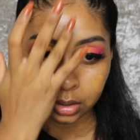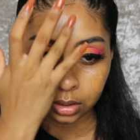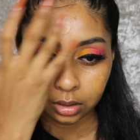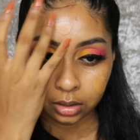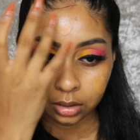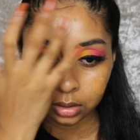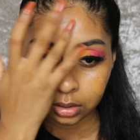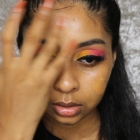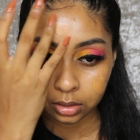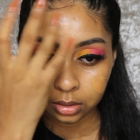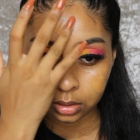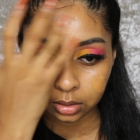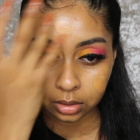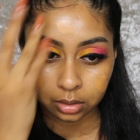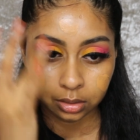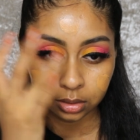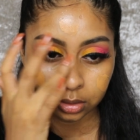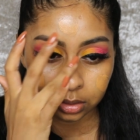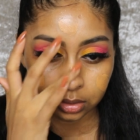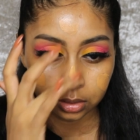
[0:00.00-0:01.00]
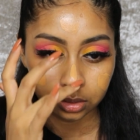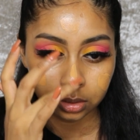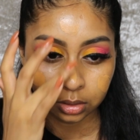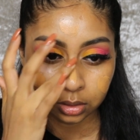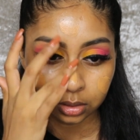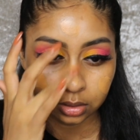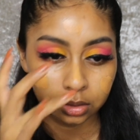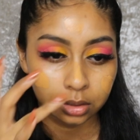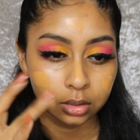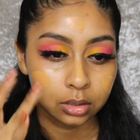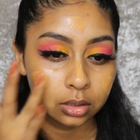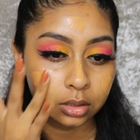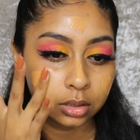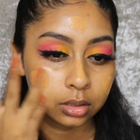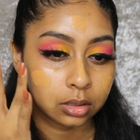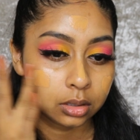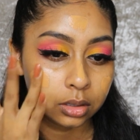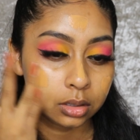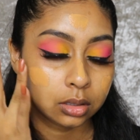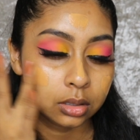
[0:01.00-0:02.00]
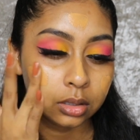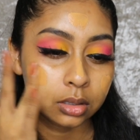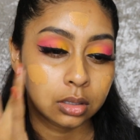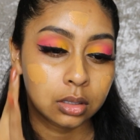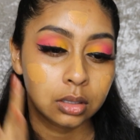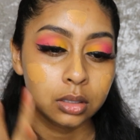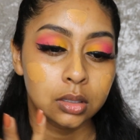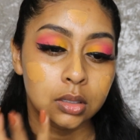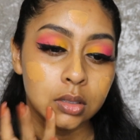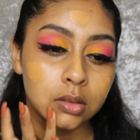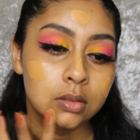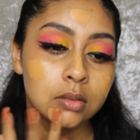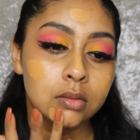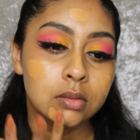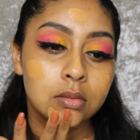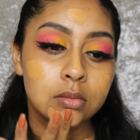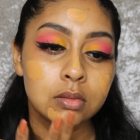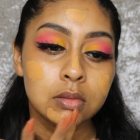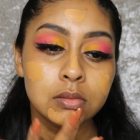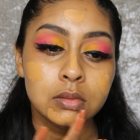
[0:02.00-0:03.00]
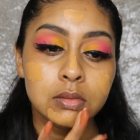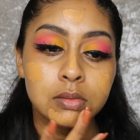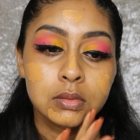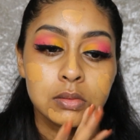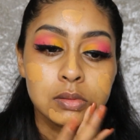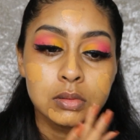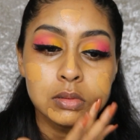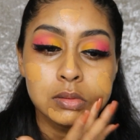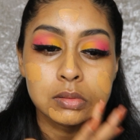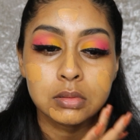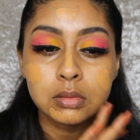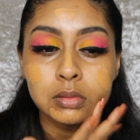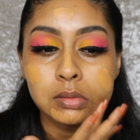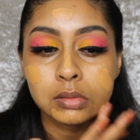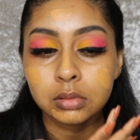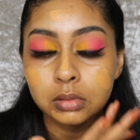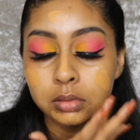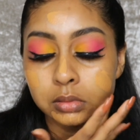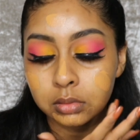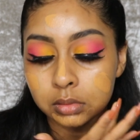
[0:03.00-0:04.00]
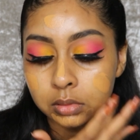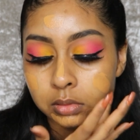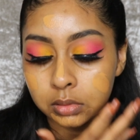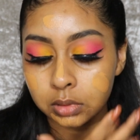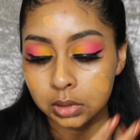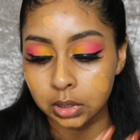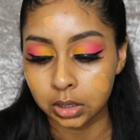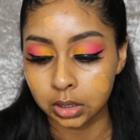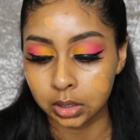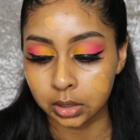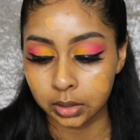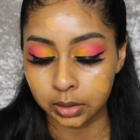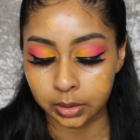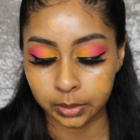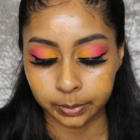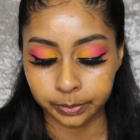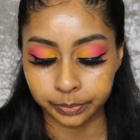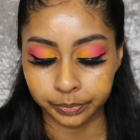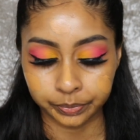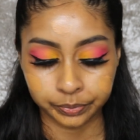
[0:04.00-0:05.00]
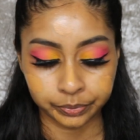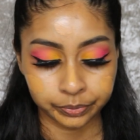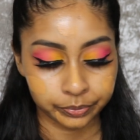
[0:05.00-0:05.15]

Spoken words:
Nobody speaks.